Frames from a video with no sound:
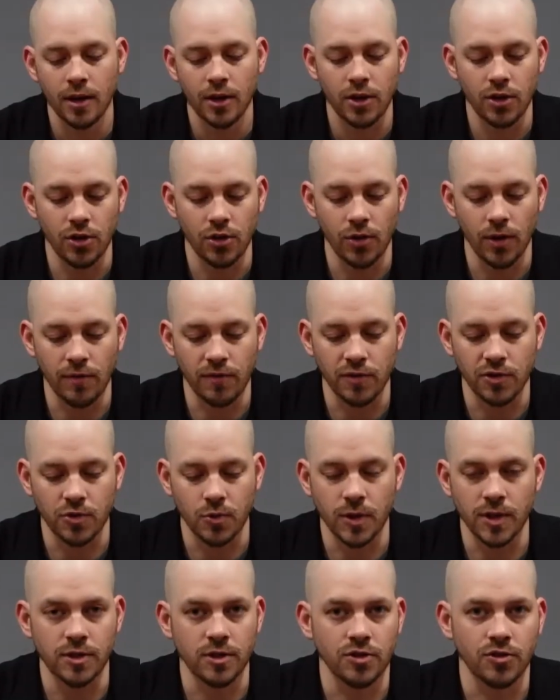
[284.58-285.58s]
You do have to
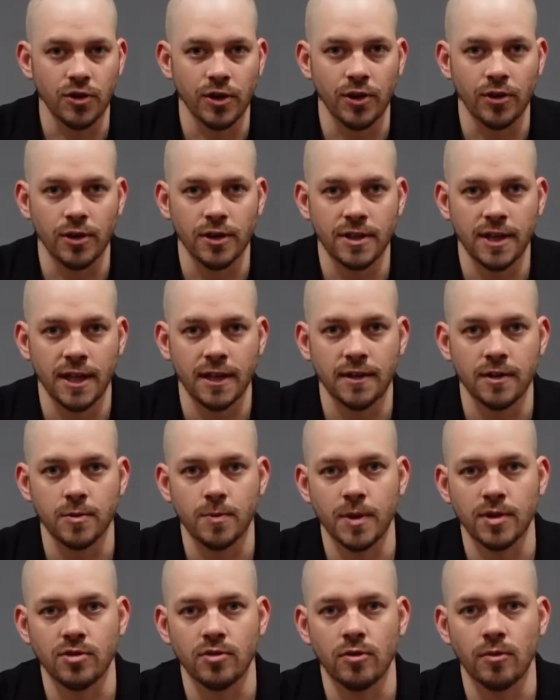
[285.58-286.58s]
squeeze the trigger to take this
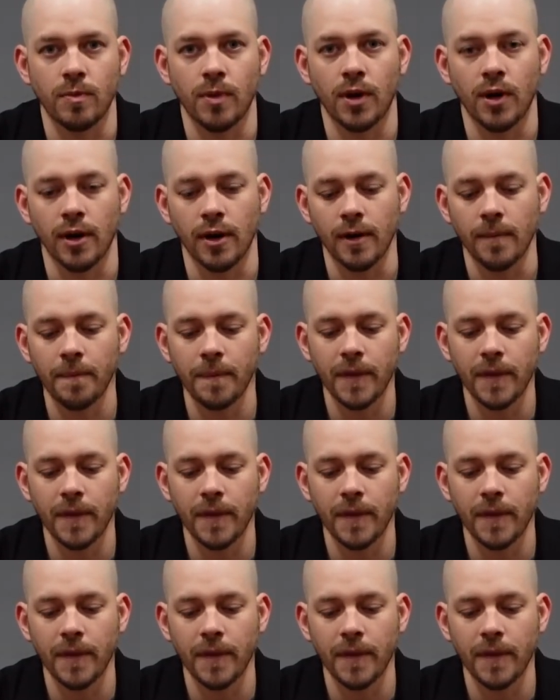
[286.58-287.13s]
pistol apart.